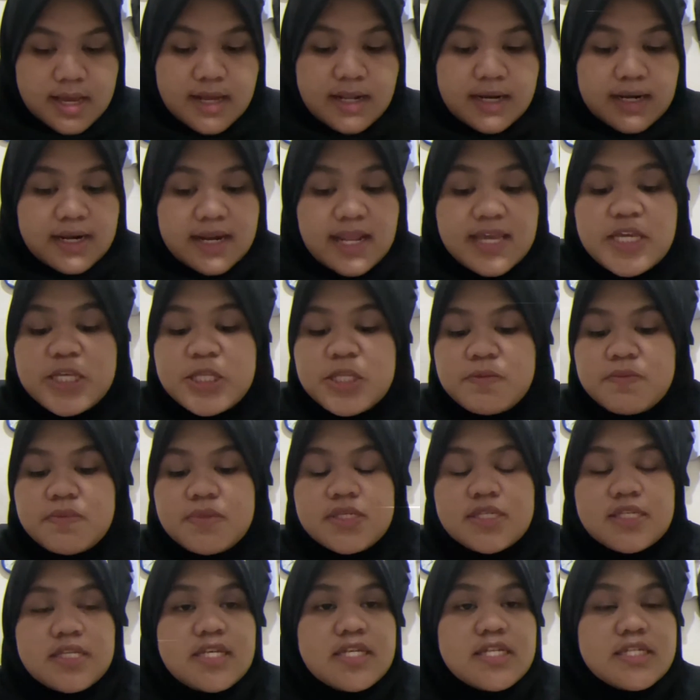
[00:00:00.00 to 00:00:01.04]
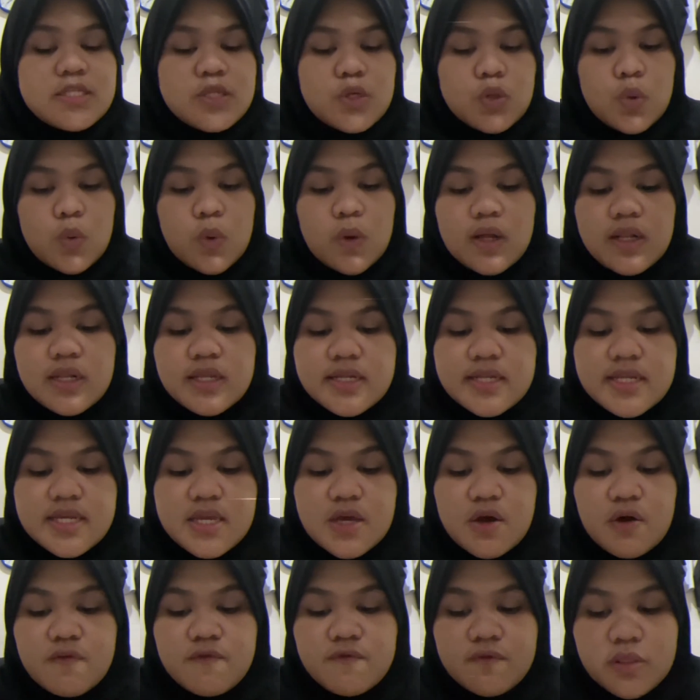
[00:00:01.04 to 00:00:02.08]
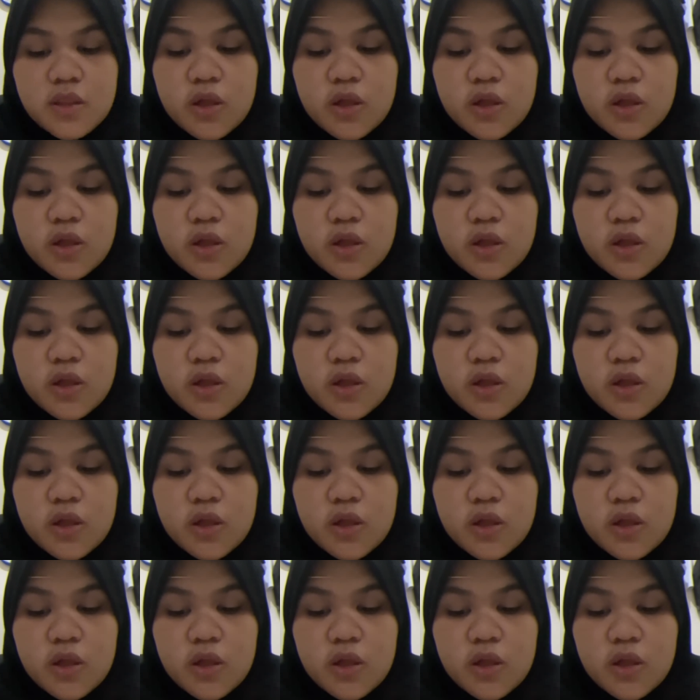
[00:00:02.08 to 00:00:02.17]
Legitimacy is the quality of